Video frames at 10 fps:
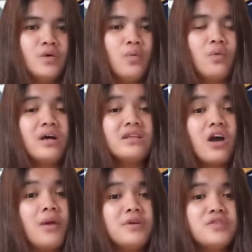One
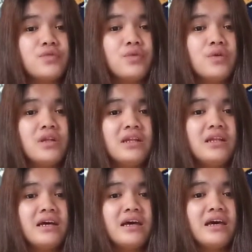common tool
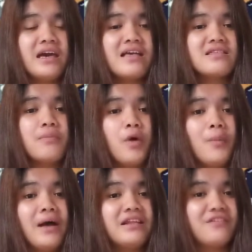is a
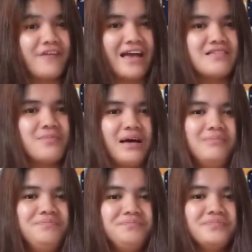mobile device,
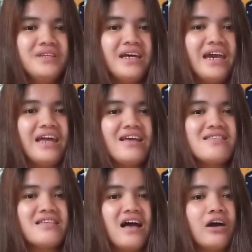ma'am. It
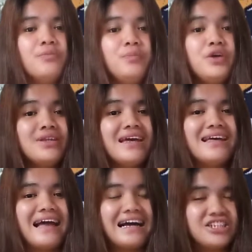is a
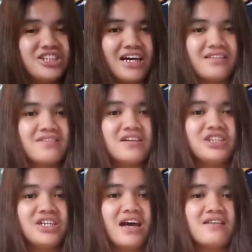computing gadget
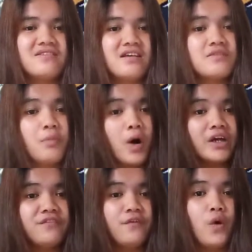such as a
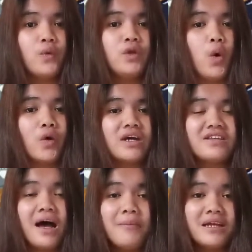smartphone or a
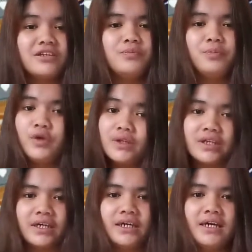tablet
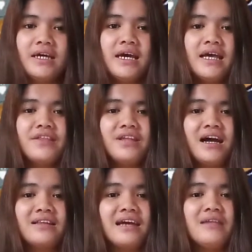computer
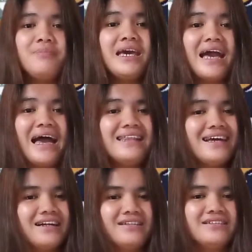that can be
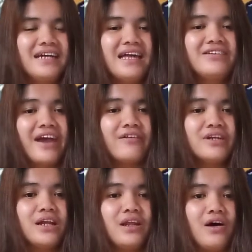handheld and
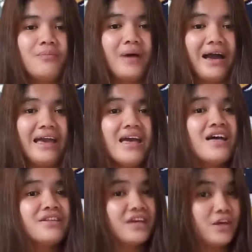carried along by
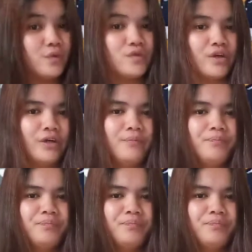the user.